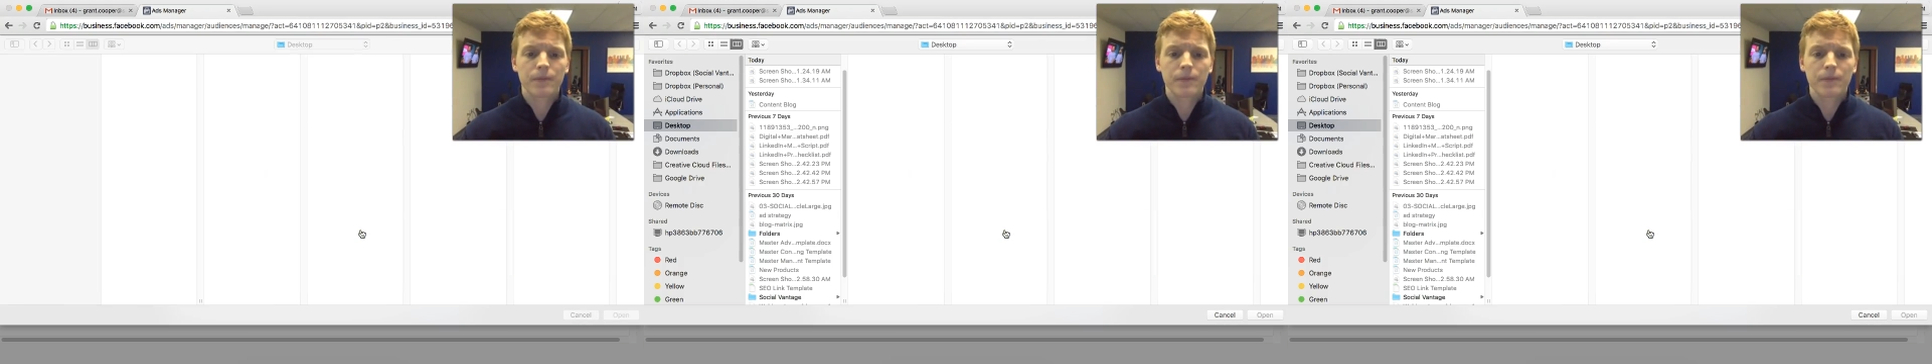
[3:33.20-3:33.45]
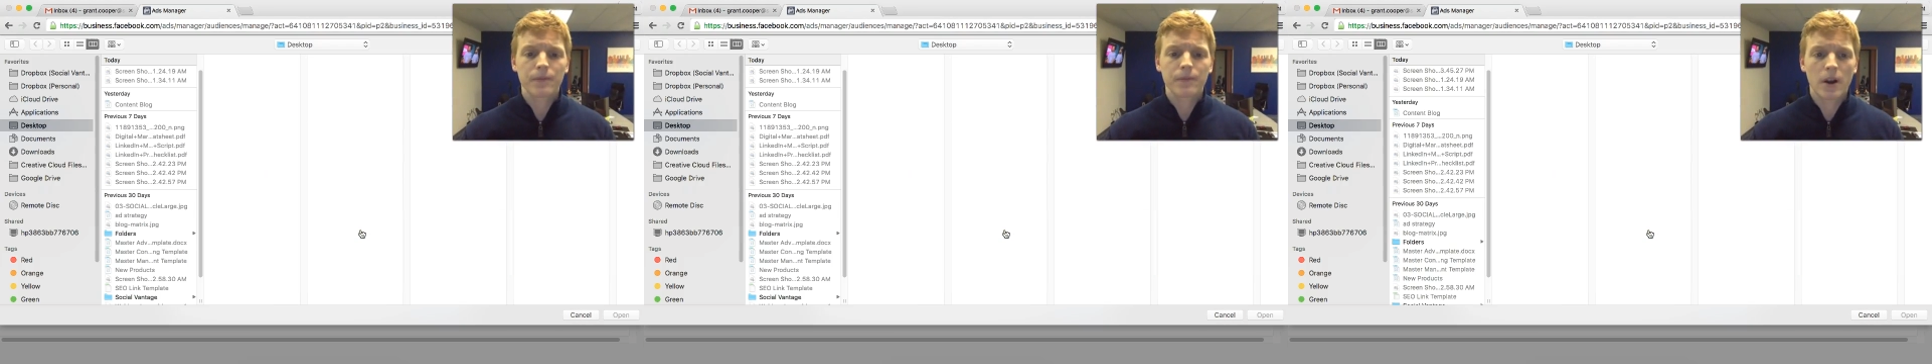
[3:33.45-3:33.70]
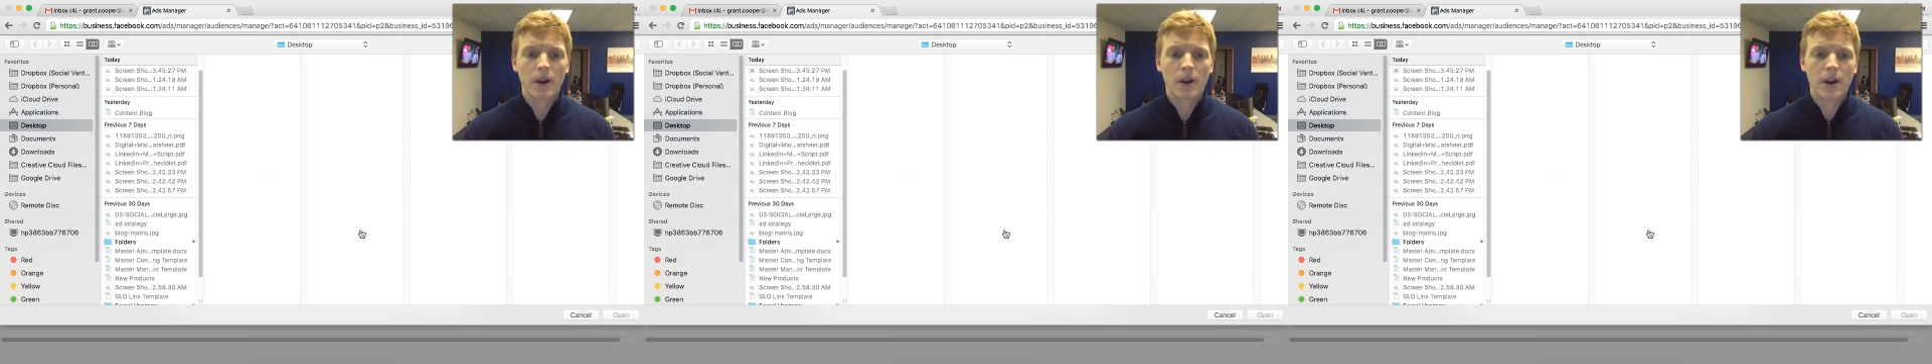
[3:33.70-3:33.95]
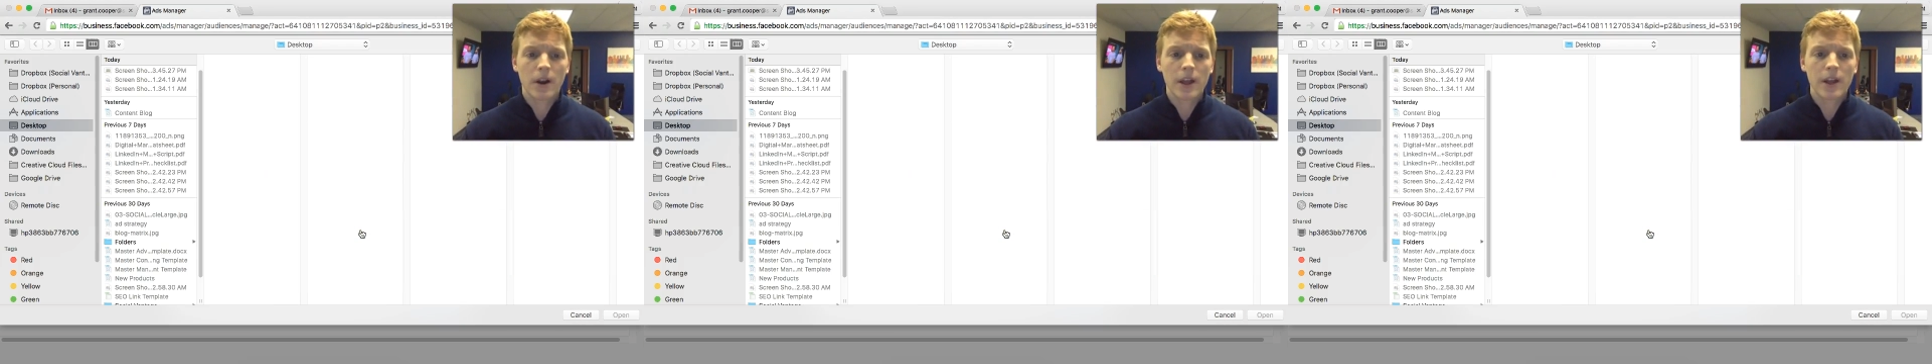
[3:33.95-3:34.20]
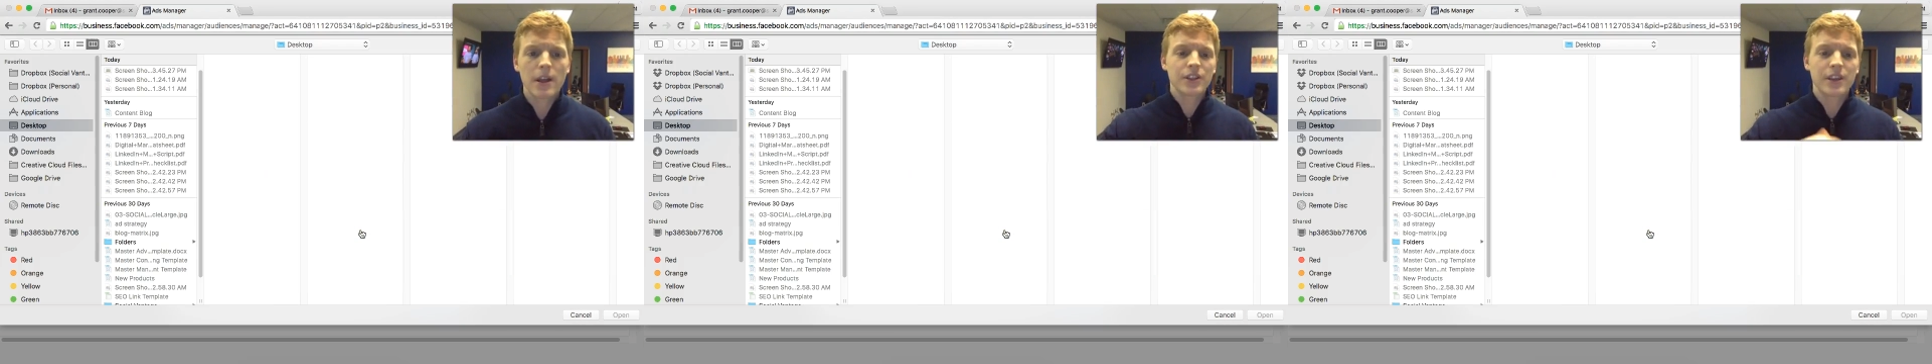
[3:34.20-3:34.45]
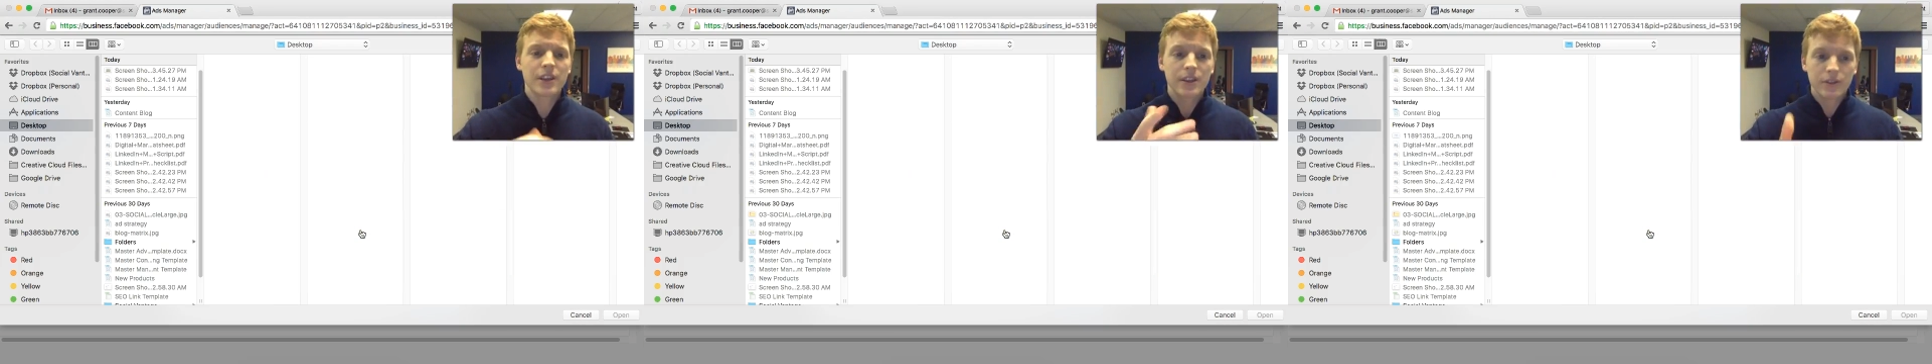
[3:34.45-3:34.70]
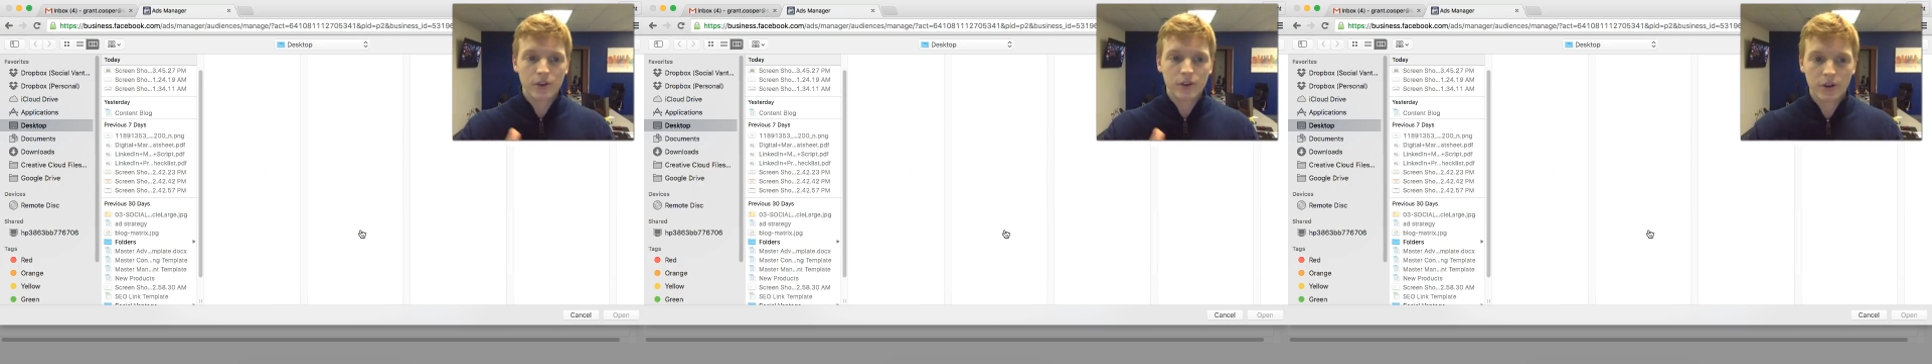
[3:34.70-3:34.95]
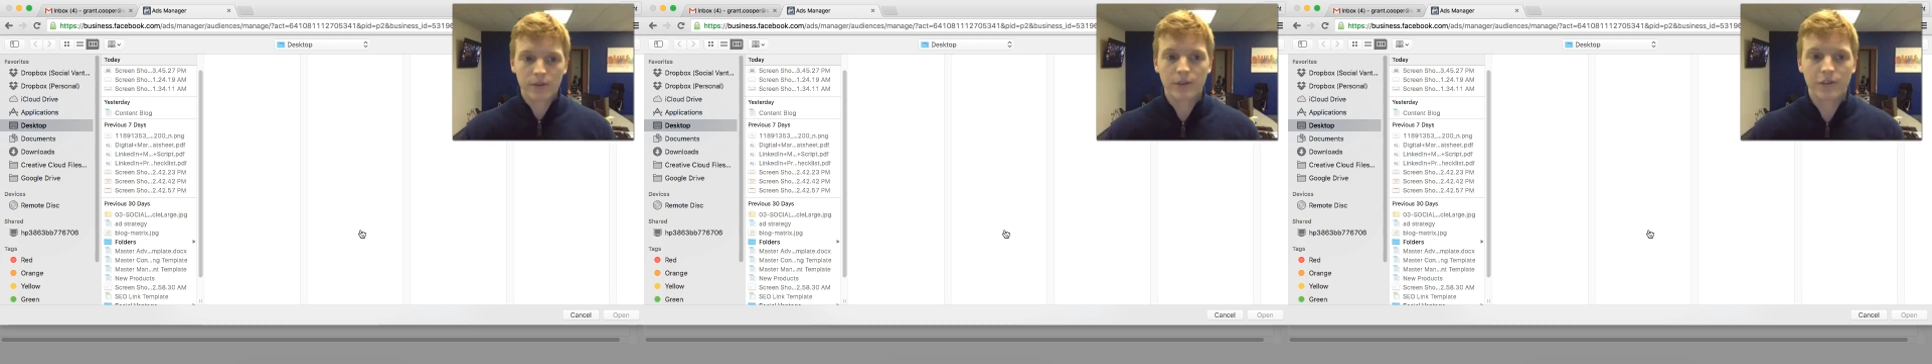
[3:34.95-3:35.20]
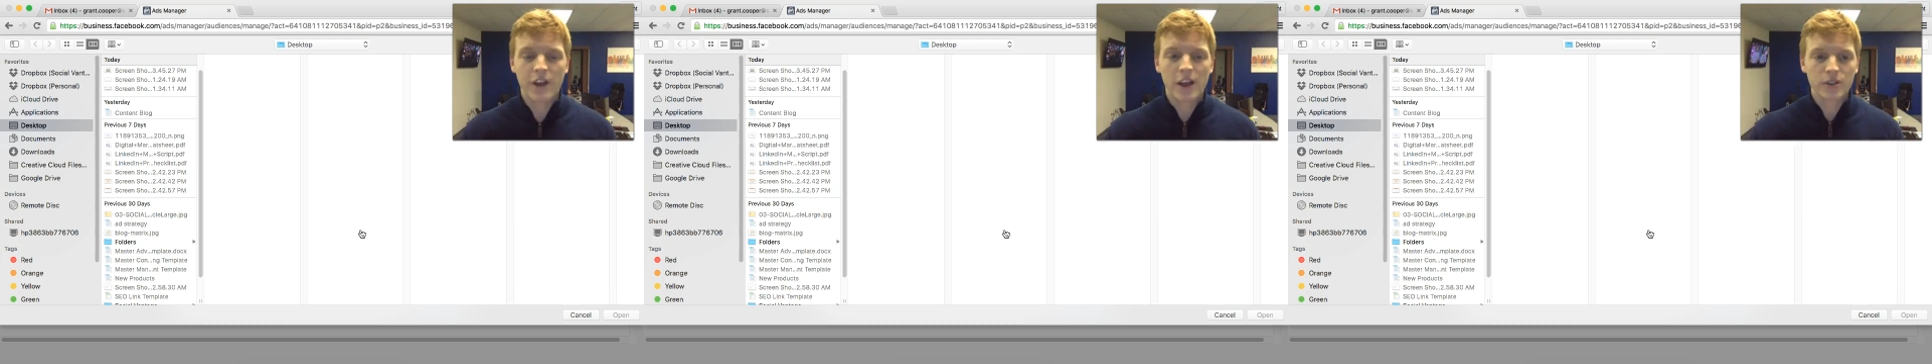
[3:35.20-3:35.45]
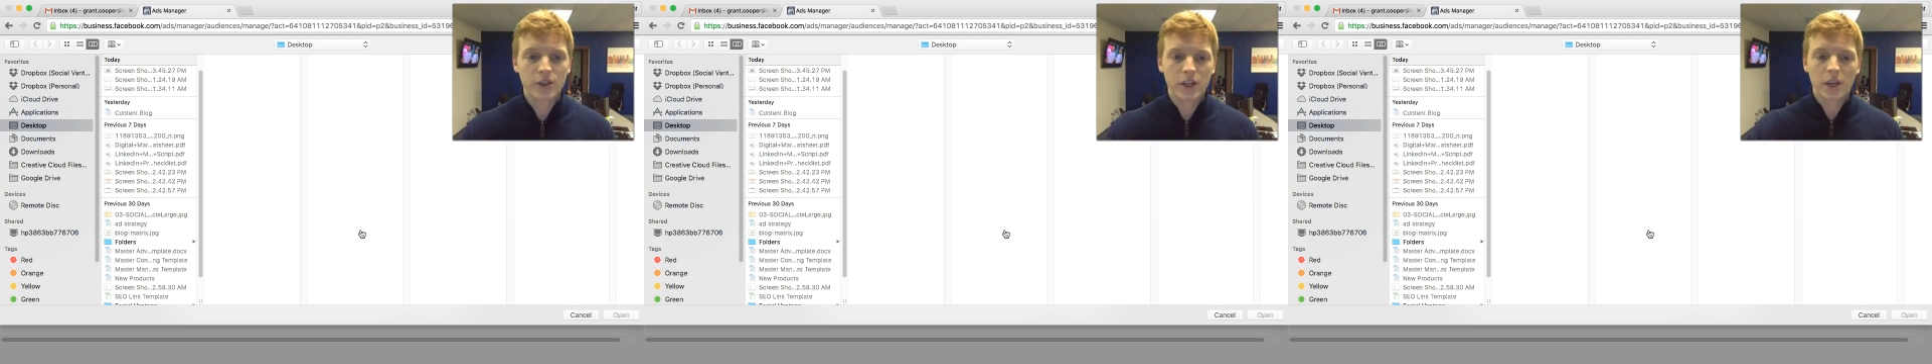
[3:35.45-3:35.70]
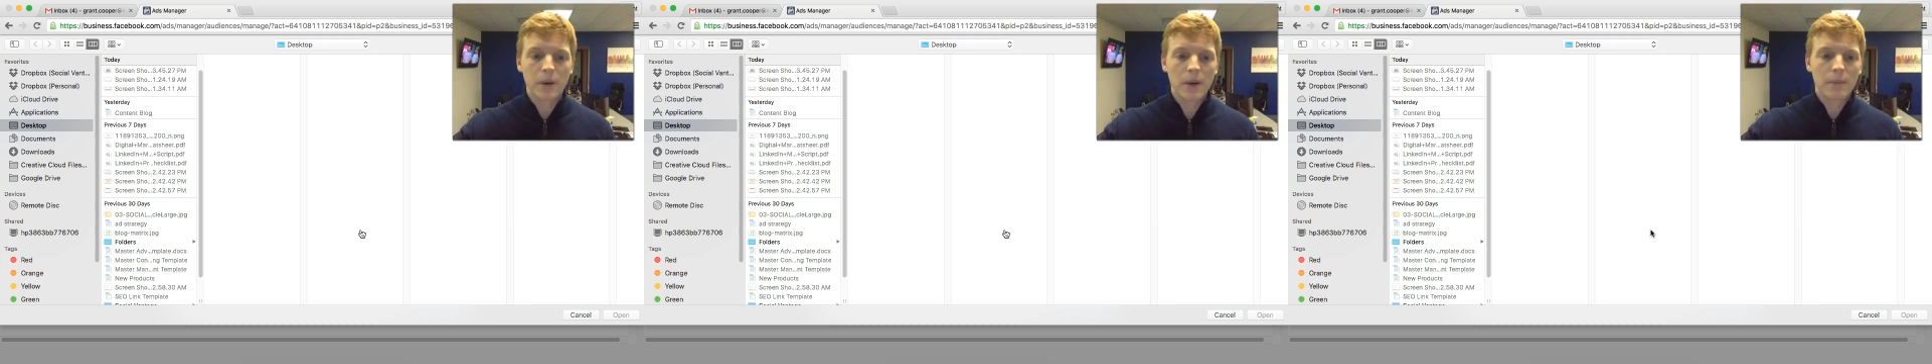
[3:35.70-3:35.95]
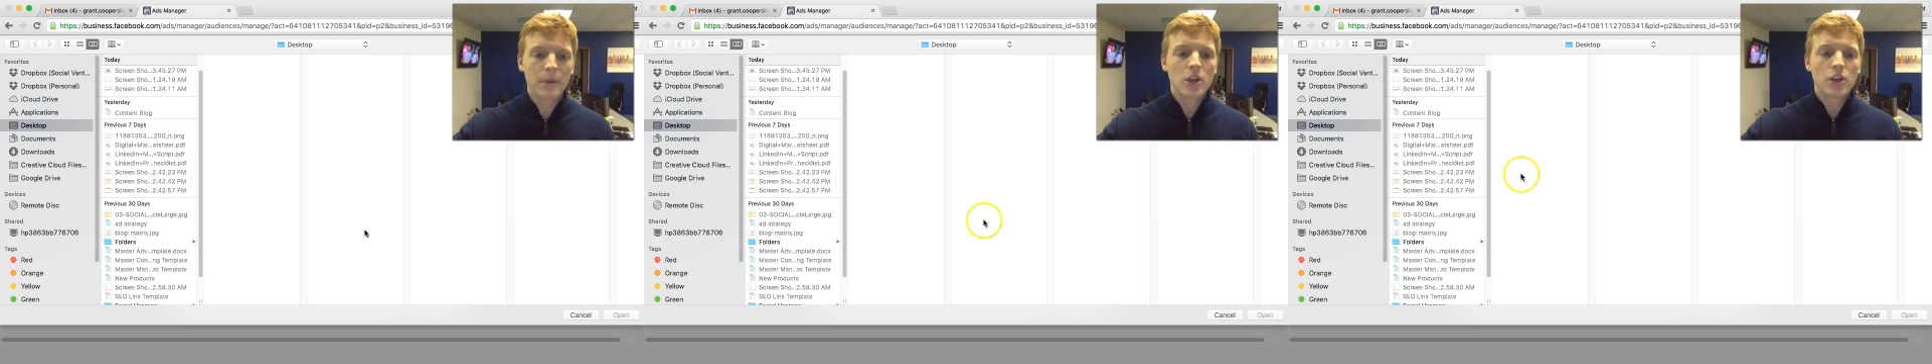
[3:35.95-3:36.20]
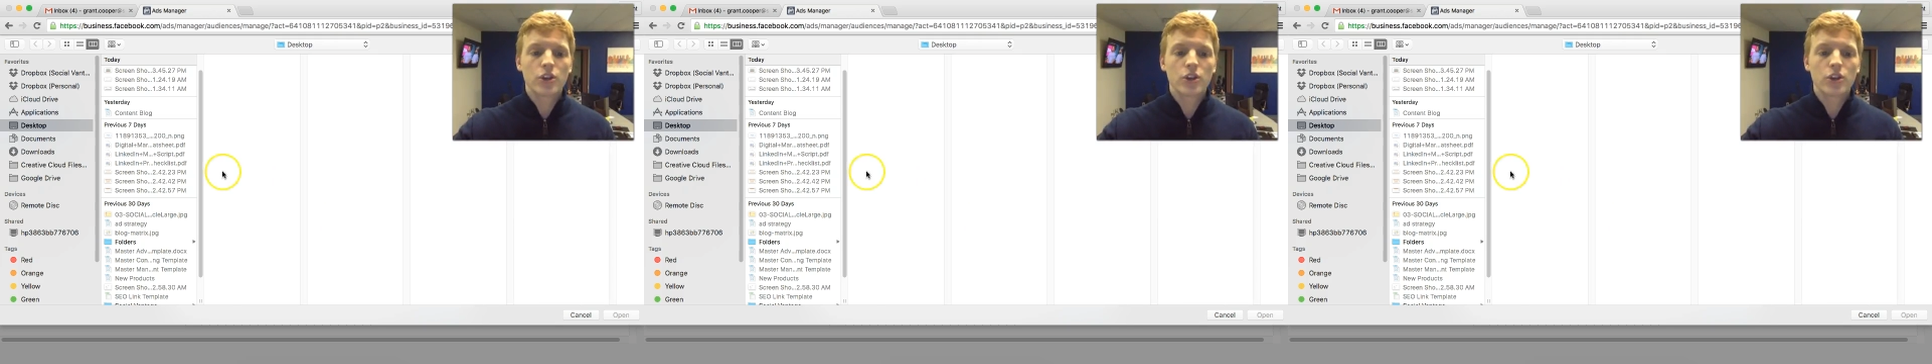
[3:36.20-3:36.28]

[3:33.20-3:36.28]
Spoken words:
All right, obviously your file is going to come up.